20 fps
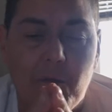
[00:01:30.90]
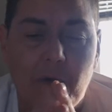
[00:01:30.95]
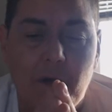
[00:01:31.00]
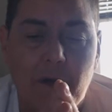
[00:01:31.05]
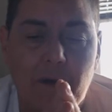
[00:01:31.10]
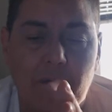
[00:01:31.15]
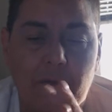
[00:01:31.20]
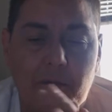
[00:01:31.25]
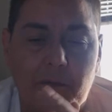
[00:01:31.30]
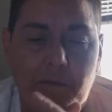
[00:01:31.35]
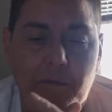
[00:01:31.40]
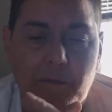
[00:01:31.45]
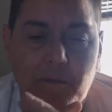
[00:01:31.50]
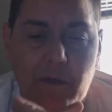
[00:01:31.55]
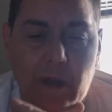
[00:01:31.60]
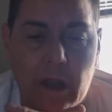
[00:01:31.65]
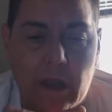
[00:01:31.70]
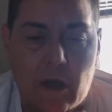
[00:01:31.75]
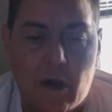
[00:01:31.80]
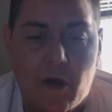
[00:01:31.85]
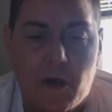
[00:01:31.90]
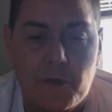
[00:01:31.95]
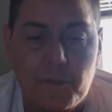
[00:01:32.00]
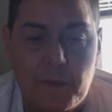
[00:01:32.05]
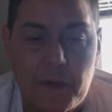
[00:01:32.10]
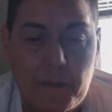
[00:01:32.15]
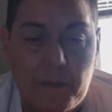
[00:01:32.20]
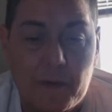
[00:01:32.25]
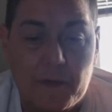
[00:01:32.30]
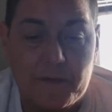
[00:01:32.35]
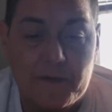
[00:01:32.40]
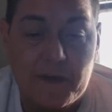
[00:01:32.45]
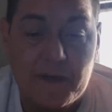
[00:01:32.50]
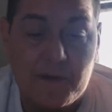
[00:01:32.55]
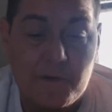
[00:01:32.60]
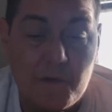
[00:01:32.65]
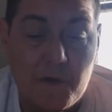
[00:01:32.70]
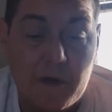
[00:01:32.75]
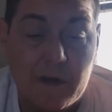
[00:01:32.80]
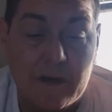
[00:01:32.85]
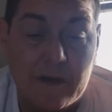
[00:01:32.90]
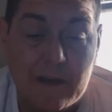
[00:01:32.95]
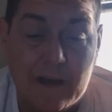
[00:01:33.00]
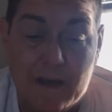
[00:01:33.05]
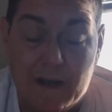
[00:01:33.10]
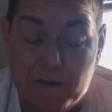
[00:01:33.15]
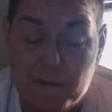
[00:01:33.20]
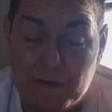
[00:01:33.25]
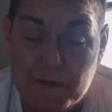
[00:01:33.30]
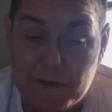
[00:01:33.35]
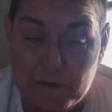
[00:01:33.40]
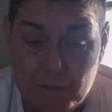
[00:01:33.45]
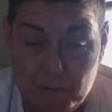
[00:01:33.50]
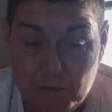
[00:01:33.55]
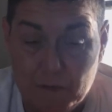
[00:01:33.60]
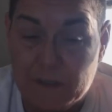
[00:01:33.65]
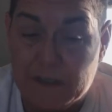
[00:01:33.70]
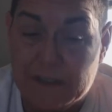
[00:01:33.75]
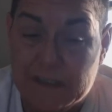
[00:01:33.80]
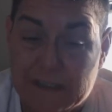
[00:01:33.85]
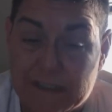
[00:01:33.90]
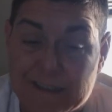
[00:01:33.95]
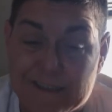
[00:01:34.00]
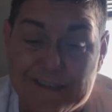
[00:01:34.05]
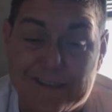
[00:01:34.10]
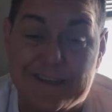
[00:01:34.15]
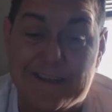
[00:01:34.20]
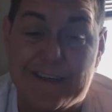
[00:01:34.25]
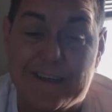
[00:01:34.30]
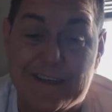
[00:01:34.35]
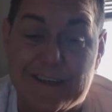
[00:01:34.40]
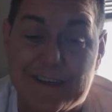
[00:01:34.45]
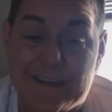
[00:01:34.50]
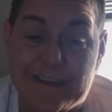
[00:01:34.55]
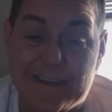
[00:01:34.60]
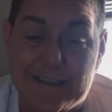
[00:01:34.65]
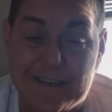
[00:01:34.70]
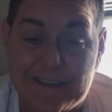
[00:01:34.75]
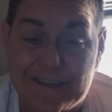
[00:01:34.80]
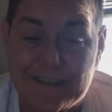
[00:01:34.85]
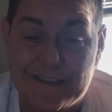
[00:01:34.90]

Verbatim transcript: when they called me about this one, I was really excited.